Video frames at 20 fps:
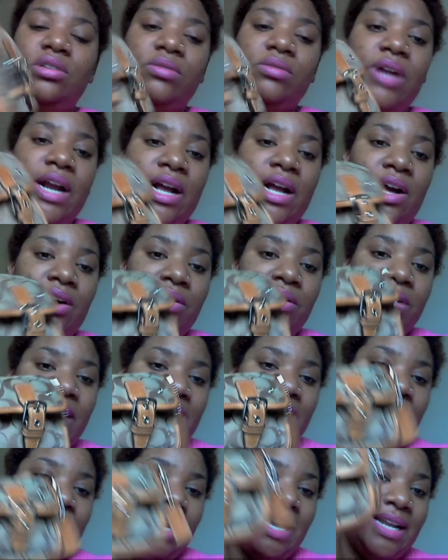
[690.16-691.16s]
around,
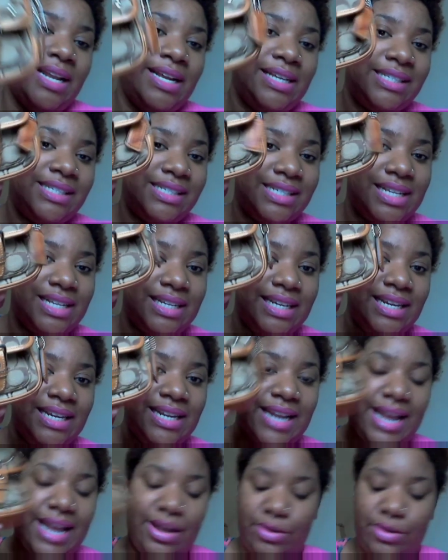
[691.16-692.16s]
and it's clean
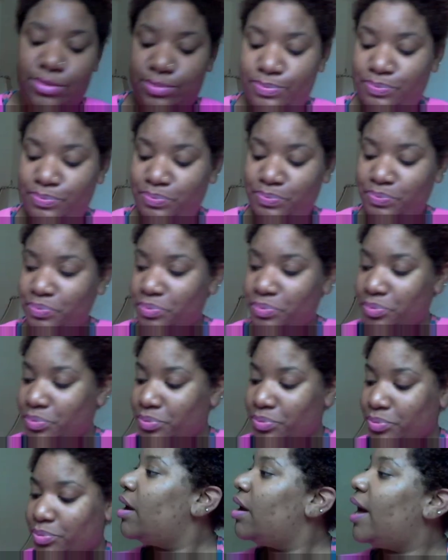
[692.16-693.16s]
now.
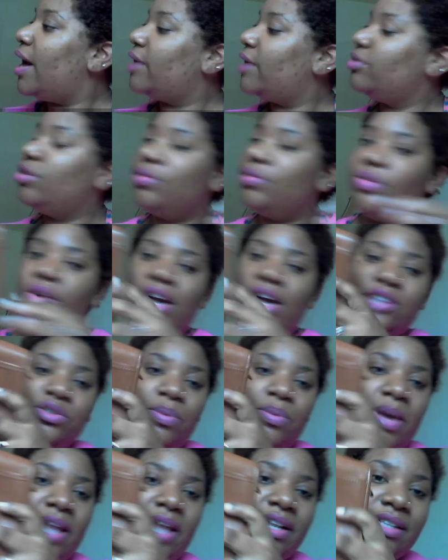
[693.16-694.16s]
I don't know if you guys are
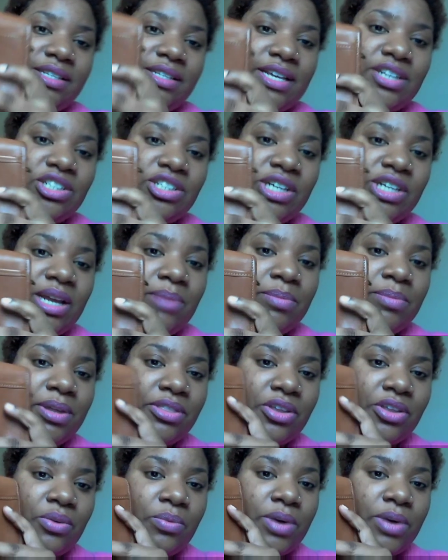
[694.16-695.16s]
paying attention, but
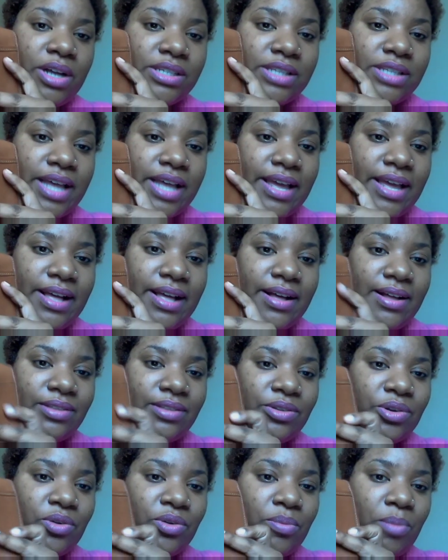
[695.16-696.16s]
there was like a
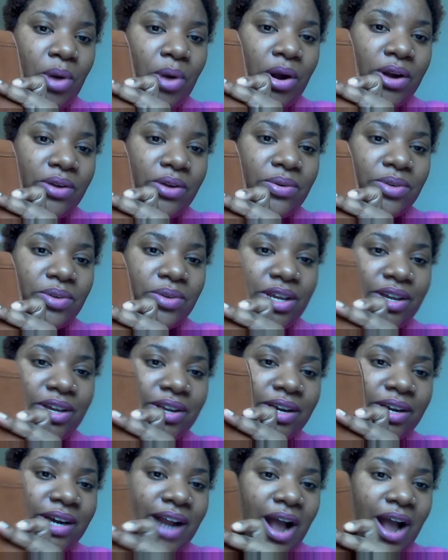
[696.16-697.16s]
little mark on
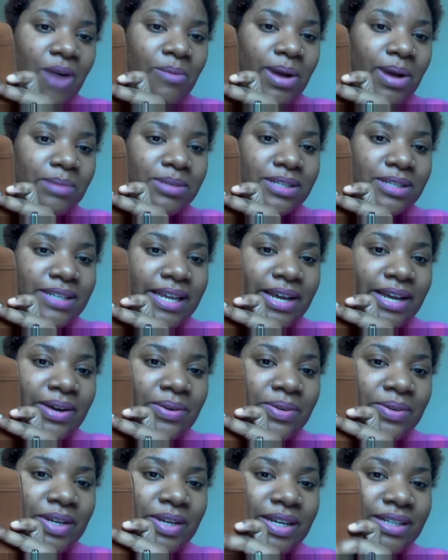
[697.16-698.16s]
here. I wiped it
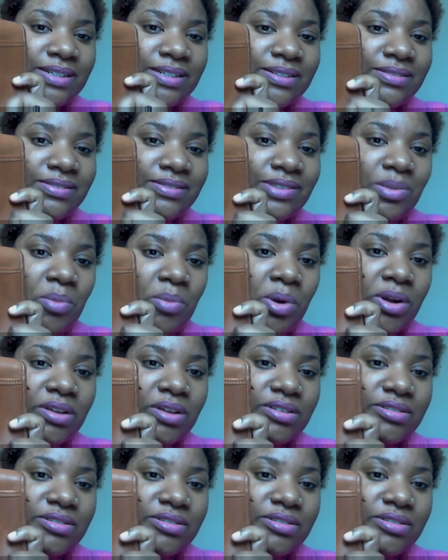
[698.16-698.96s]
down and the mark is